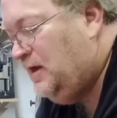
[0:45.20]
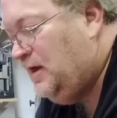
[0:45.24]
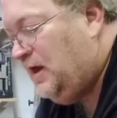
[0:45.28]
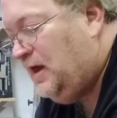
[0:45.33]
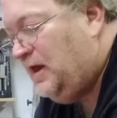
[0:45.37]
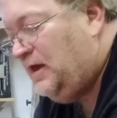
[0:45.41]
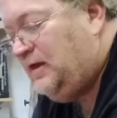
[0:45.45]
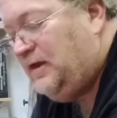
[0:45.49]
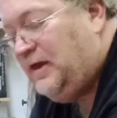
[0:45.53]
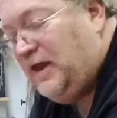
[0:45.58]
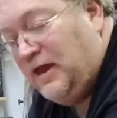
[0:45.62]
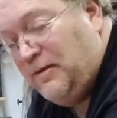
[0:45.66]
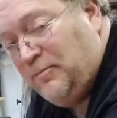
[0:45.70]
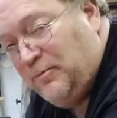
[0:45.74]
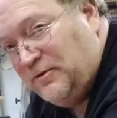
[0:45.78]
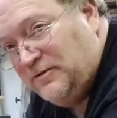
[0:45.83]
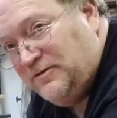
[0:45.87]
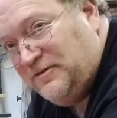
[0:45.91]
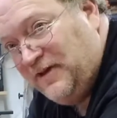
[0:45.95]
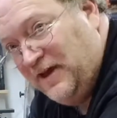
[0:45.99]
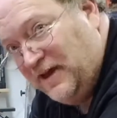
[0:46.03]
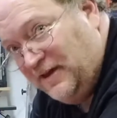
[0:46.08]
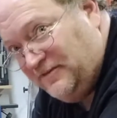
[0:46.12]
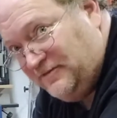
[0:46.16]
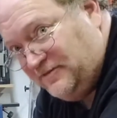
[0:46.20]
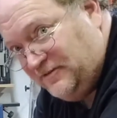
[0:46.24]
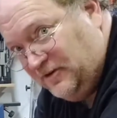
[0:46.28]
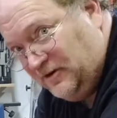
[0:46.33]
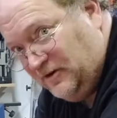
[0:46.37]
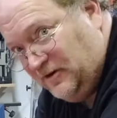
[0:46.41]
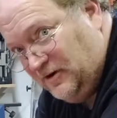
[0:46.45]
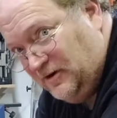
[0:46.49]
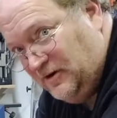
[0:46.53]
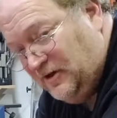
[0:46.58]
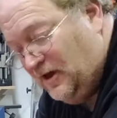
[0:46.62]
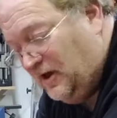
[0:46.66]
a cable tester.
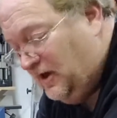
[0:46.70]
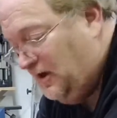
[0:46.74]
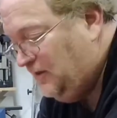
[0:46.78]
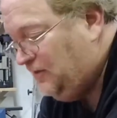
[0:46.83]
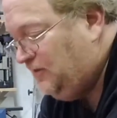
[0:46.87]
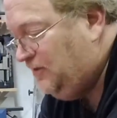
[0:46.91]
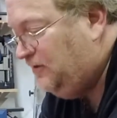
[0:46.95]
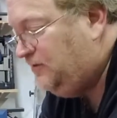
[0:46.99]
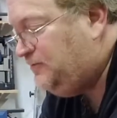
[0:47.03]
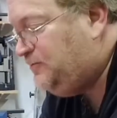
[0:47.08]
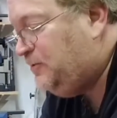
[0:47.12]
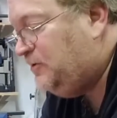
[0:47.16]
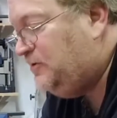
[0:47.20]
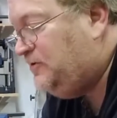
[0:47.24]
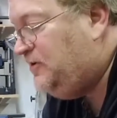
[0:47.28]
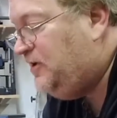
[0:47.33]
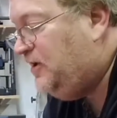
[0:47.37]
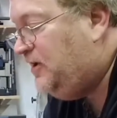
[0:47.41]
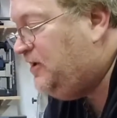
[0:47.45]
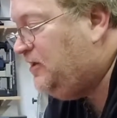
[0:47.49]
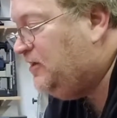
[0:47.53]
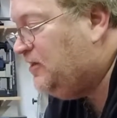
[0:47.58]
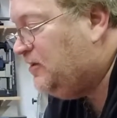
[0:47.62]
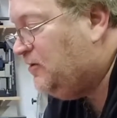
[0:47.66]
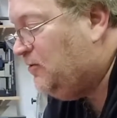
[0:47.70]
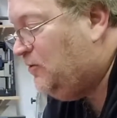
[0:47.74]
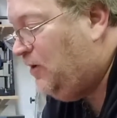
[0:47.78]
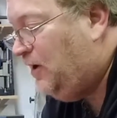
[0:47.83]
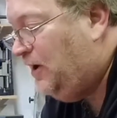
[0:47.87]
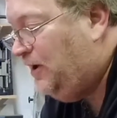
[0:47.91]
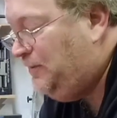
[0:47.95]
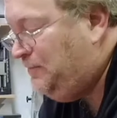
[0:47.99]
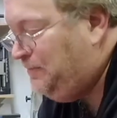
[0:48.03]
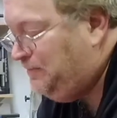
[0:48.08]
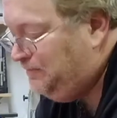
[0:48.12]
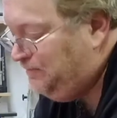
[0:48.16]
This particular
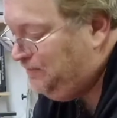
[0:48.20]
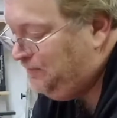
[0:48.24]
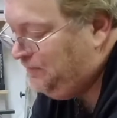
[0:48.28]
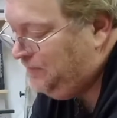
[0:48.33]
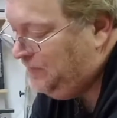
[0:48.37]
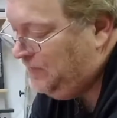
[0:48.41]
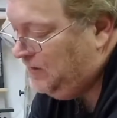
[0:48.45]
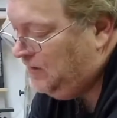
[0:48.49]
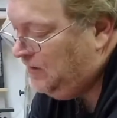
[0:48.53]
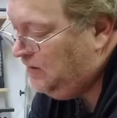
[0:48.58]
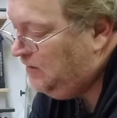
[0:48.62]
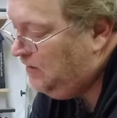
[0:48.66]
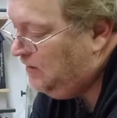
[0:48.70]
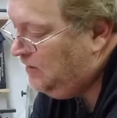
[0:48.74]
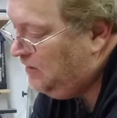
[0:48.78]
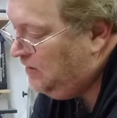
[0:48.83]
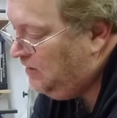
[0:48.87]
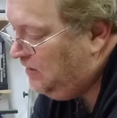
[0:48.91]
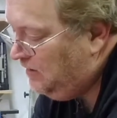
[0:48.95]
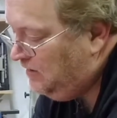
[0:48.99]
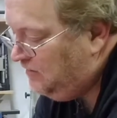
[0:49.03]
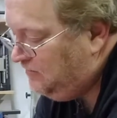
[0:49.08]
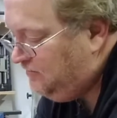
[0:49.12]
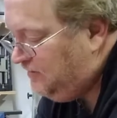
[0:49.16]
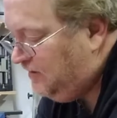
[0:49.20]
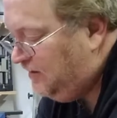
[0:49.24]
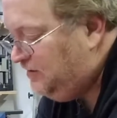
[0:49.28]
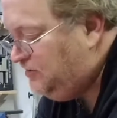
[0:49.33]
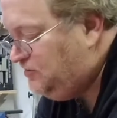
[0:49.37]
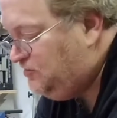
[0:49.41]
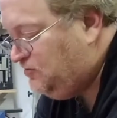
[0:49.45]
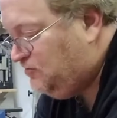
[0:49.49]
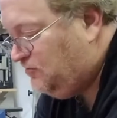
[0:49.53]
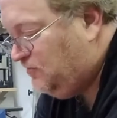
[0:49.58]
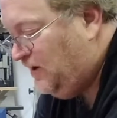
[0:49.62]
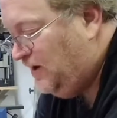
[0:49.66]
one is a
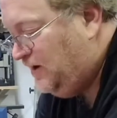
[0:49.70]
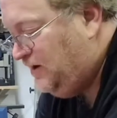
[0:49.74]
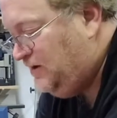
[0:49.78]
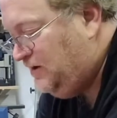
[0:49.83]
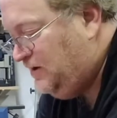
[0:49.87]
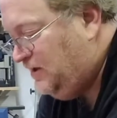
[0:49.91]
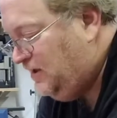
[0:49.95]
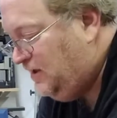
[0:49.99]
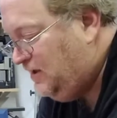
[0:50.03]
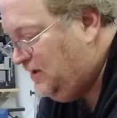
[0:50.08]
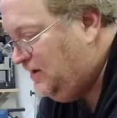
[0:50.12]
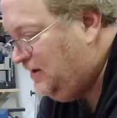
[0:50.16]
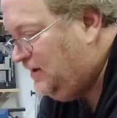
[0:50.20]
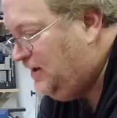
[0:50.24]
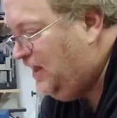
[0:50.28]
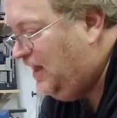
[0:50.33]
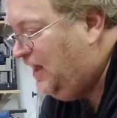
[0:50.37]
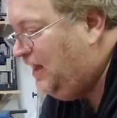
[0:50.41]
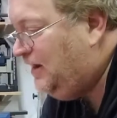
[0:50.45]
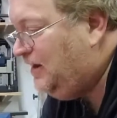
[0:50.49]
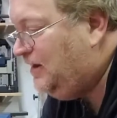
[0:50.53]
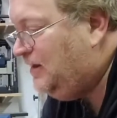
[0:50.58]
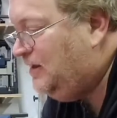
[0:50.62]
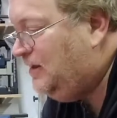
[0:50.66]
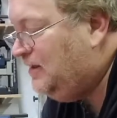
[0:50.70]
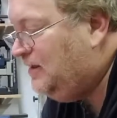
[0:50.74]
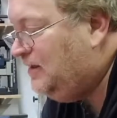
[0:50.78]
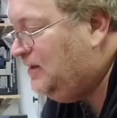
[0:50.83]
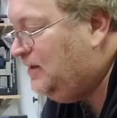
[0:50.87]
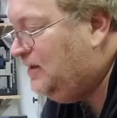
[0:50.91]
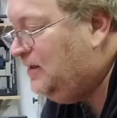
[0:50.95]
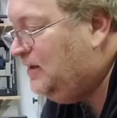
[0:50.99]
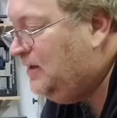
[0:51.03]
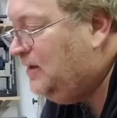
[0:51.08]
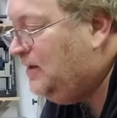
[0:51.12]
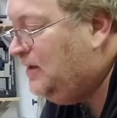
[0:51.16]
TrendNet
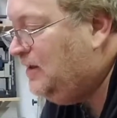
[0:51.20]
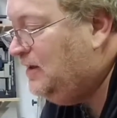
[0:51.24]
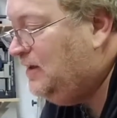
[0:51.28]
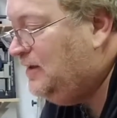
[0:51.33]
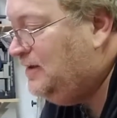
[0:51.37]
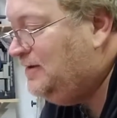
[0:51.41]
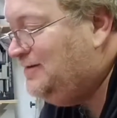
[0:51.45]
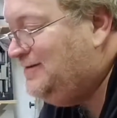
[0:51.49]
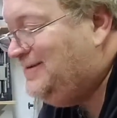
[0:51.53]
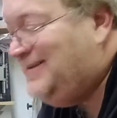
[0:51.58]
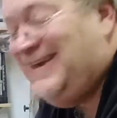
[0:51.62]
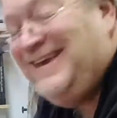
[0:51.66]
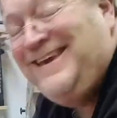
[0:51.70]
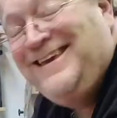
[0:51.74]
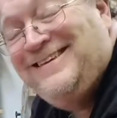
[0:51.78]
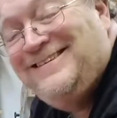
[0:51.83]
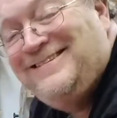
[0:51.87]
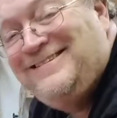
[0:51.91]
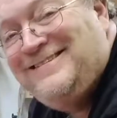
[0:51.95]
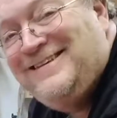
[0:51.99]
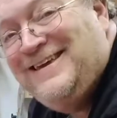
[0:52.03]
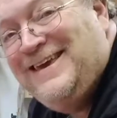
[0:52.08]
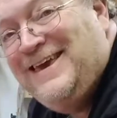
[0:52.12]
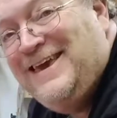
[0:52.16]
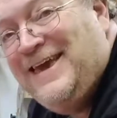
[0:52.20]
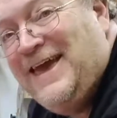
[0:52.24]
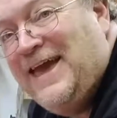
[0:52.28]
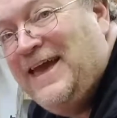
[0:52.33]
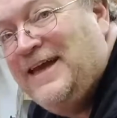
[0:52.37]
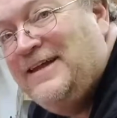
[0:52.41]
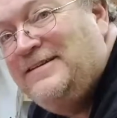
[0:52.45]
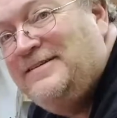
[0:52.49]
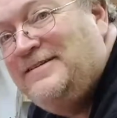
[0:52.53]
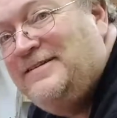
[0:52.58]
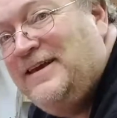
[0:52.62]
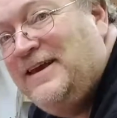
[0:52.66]

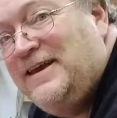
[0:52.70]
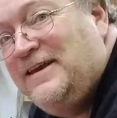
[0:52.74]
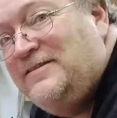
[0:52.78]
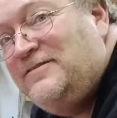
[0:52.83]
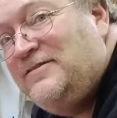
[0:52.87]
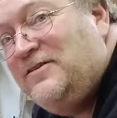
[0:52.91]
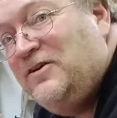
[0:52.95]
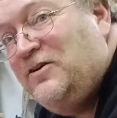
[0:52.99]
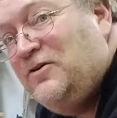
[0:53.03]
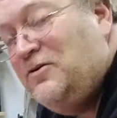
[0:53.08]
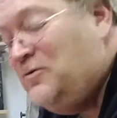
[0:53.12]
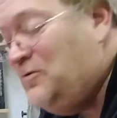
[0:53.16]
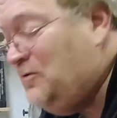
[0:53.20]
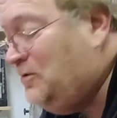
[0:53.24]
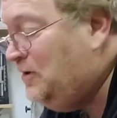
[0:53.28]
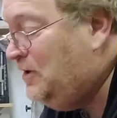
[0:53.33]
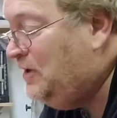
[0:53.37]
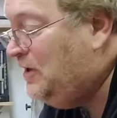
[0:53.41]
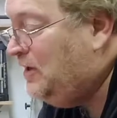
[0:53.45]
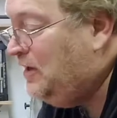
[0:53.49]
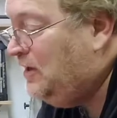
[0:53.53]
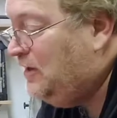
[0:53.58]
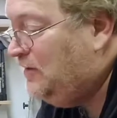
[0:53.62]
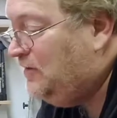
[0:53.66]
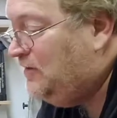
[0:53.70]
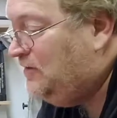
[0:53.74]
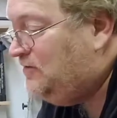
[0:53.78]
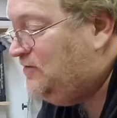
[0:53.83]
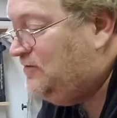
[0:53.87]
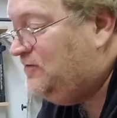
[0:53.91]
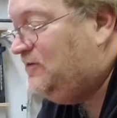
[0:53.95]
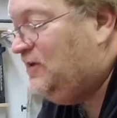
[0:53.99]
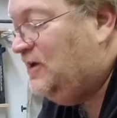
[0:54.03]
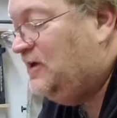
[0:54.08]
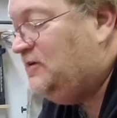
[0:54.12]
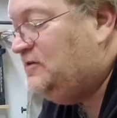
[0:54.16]
TCNT2. This
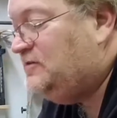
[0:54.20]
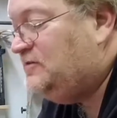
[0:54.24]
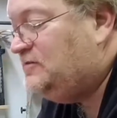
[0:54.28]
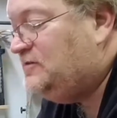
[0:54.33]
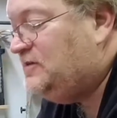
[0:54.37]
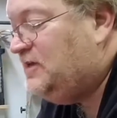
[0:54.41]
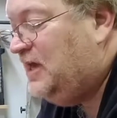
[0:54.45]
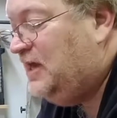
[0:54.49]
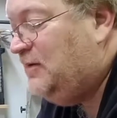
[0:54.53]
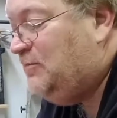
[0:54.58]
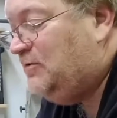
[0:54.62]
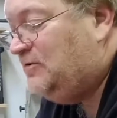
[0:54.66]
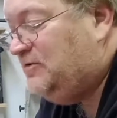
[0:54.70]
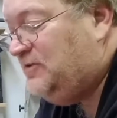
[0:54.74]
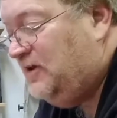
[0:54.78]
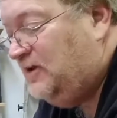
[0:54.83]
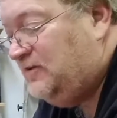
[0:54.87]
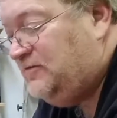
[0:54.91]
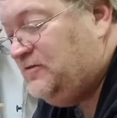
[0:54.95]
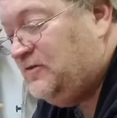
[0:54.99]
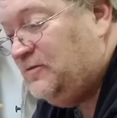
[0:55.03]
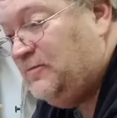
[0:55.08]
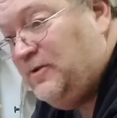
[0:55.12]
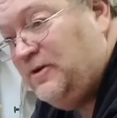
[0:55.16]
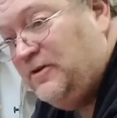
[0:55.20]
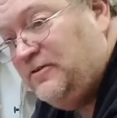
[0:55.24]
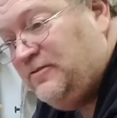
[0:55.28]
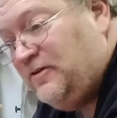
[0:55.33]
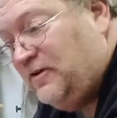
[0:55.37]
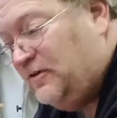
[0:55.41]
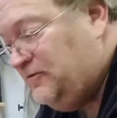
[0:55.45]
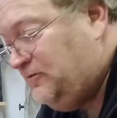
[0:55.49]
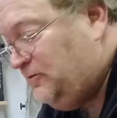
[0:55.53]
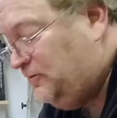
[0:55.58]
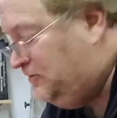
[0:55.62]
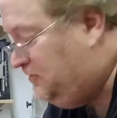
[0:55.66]
is not just a cable tester, but it's
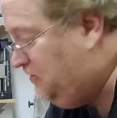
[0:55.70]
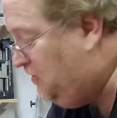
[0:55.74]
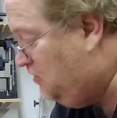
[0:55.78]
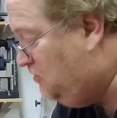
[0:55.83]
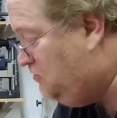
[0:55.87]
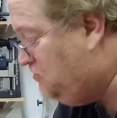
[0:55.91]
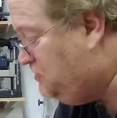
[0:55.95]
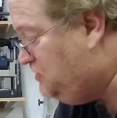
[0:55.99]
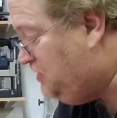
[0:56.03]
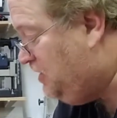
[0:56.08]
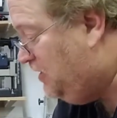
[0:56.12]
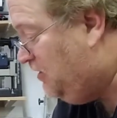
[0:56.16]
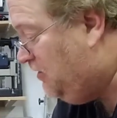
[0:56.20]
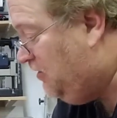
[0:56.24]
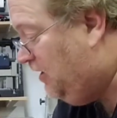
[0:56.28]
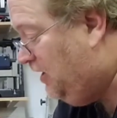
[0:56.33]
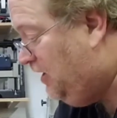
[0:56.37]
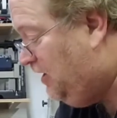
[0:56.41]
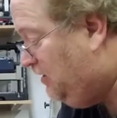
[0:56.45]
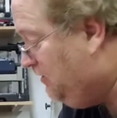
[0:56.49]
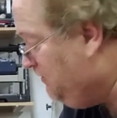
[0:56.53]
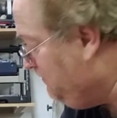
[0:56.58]
also a tone generator